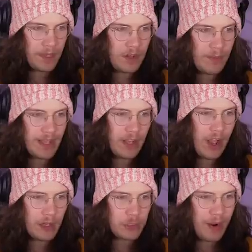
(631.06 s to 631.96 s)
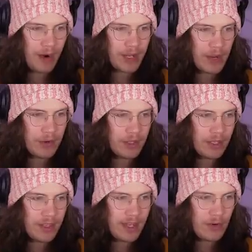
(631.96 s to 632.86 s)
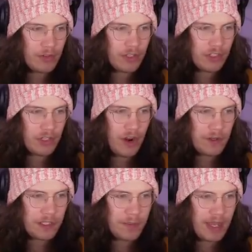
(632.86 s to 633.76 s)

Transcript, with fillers: Oh my gosh, Mario. Thank goodness you noticed